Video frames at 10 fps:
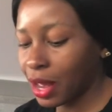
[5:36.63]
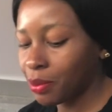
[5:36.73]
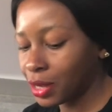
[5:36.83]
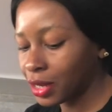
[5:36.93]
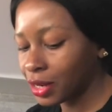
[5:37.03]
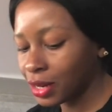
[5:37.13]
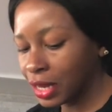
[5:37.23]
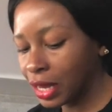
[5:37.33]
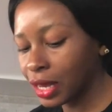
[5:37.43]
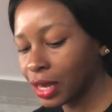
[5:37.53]
I
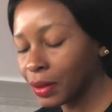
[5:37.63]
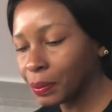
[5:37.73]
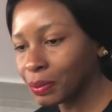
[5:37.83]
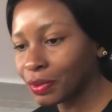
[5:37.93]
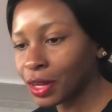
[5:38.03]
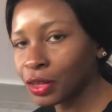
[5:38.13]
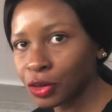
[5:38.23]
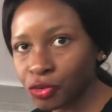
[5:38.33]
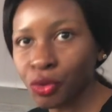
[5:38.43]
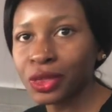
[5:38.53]
mean,
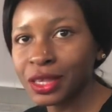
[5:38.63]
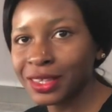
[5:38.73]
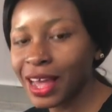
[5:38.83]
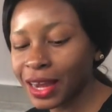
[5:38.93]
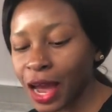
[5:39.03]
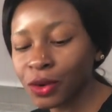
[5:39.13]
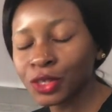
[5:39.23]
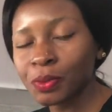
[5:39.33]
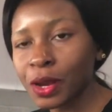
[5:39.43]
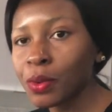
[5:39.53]
the truth is that I don't
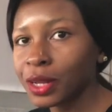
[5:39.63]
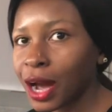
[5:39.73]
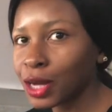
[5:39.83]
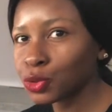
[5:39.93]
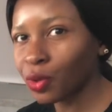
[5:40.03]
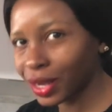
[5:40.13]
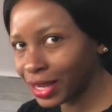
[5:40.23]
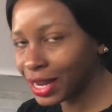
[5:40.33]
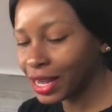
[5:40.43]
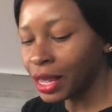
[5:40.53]
speak with her
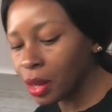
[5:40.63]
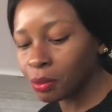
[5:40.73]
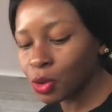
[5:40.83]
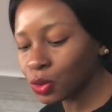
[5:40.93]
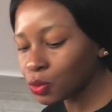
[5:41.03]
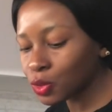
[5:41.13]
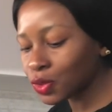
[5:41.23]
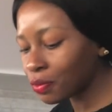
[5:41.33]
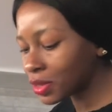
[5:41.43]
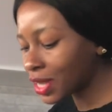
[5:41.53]
Swahili because
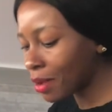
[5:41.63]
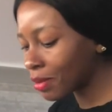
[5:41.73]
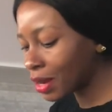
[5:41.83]
most of the time